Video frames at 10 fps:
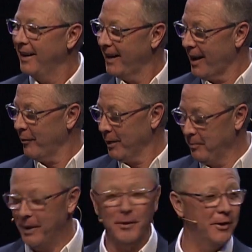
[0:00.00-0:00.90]
And I want
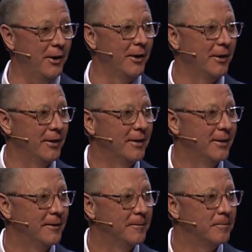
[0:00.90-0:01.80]
to be with her.
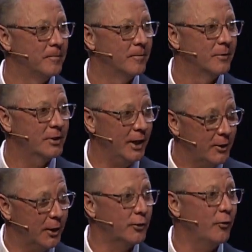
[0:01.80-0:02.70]
She
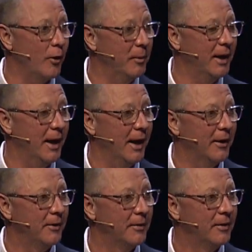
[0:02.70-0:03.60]
cooks for me
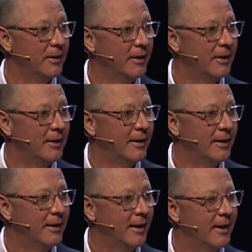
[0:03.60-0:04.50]
now.
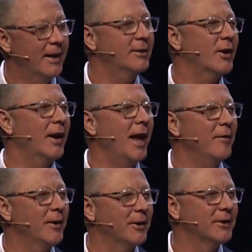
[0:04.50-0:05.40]
And then he started
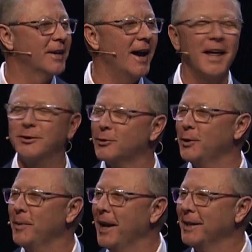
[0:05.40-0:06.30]
laughing and goes, ah, that's
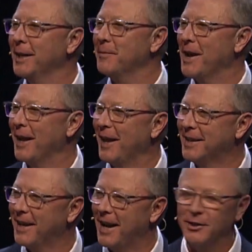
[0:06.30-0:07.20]
true, man. I didn't think about it
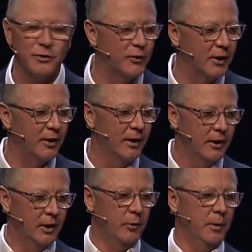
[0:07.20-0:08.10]
like that. I just figured
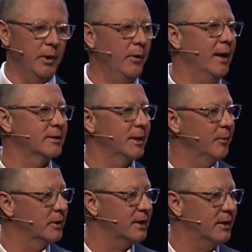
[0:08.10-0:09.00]
you didn't want to be around us
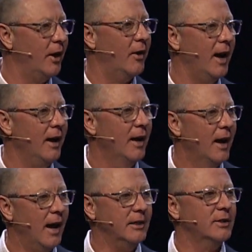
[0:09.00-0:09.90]
anymore. I said, no,
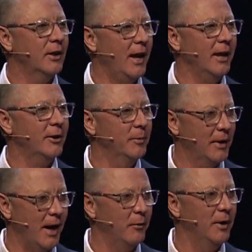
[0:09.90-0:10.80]
I still like you,
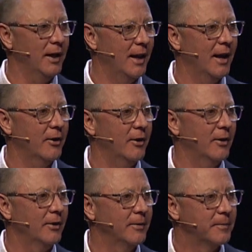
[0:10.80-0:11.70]
but I really like her.